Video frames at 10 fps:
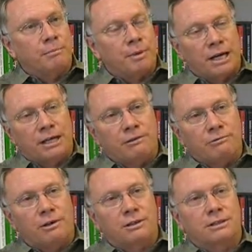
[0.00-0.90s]

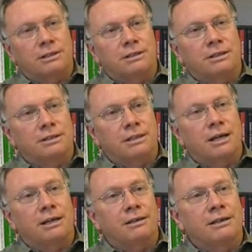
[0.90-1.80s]
breaking rocks in the
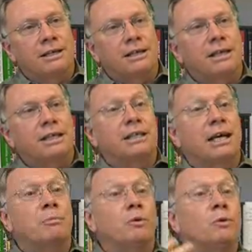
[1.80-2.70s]
sun. He's
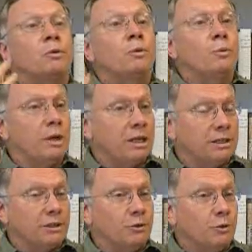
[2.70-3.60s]
able, when
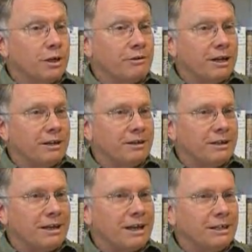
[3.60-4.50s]
he's
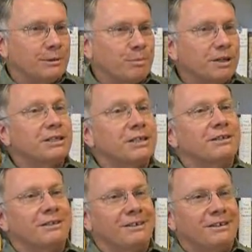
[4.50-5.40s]
inaugurated as
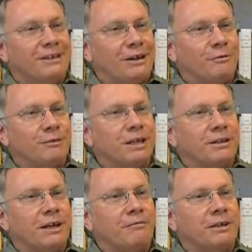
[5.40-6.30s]
president of
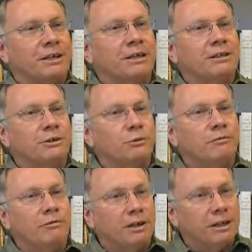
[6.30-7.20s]
South Africa, to
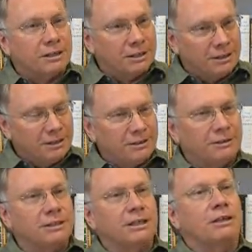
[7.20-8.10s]
invite
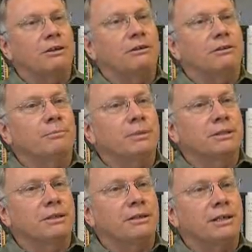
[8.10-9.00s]
to sit along
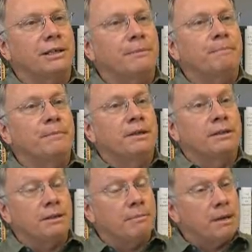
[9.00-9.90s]
beside him
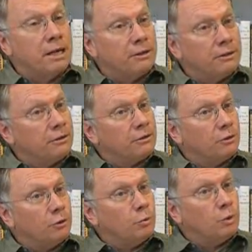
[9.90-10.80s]
the men
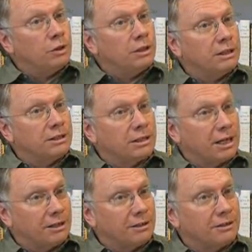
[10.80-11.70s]
who were his
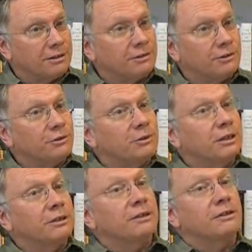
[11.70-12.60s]
jailers
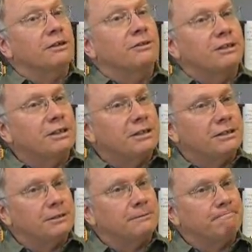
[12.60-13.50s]
during those years.